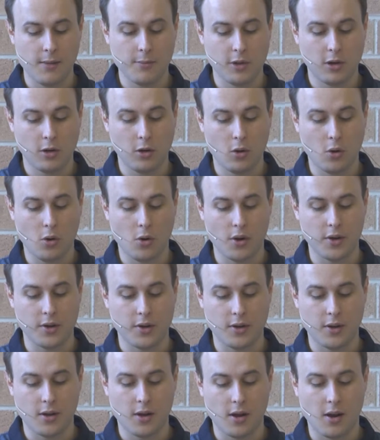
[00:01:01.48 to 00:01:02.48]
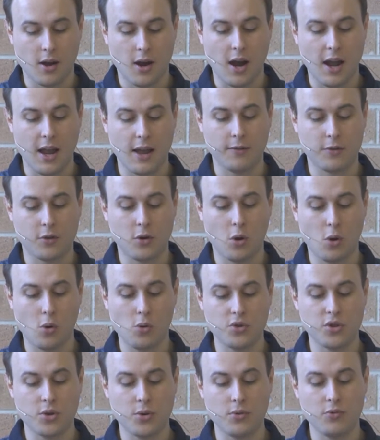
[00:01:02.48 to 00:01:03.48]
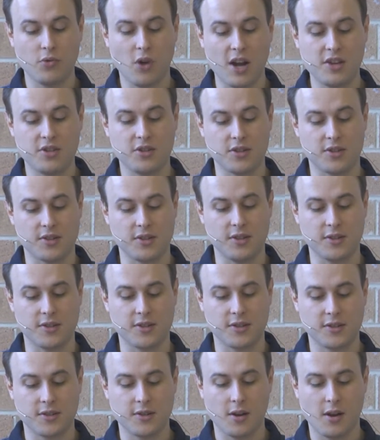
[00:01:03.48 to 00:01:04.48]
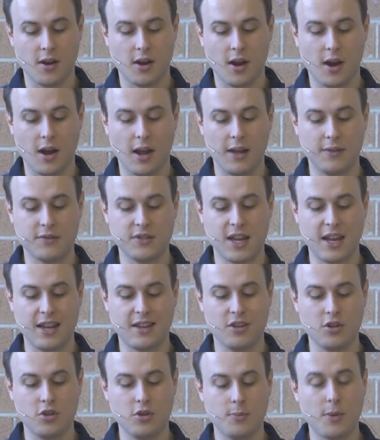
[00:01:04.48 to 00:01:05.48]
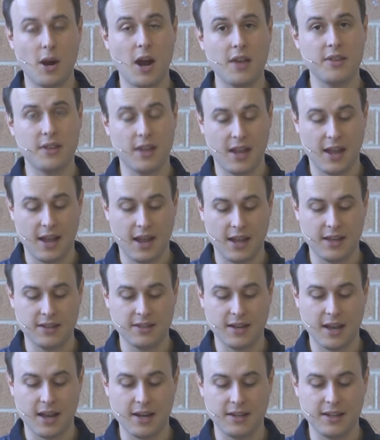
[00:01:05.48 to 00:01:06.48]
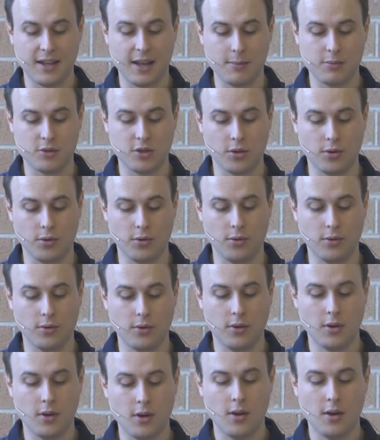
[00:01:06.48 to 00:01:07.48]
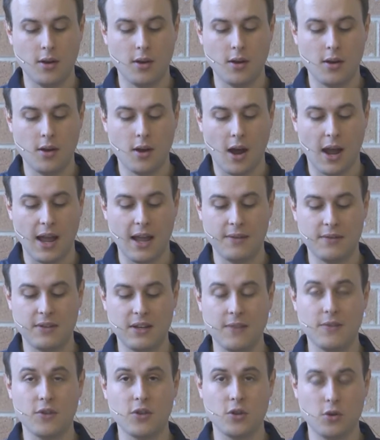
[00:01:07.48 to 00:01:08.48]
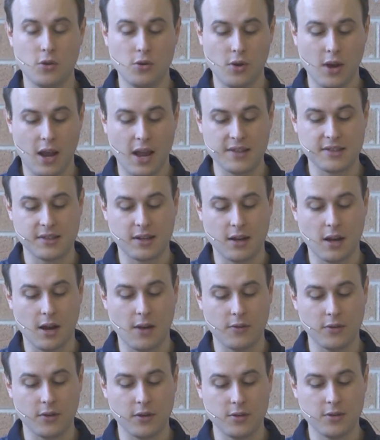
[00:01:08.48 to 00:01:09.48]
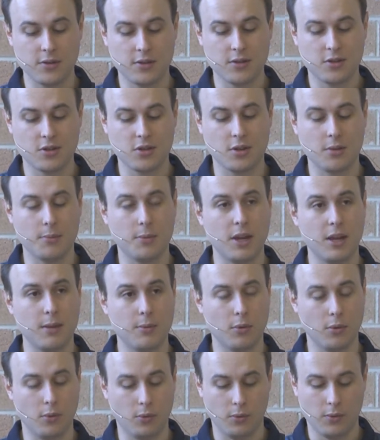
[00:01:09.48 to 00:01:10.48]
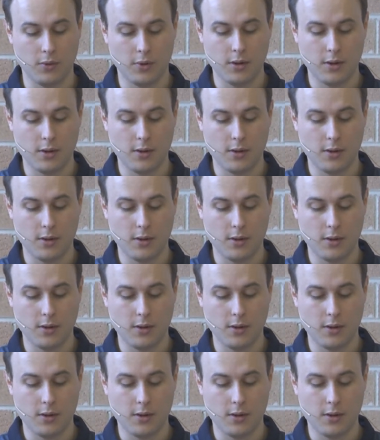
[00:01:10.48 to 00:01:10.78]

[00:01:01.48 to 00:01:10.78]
am the Lord. I have called you in righteousness. I have taken you by the hand and kept you. I have given you as a covenant to the people,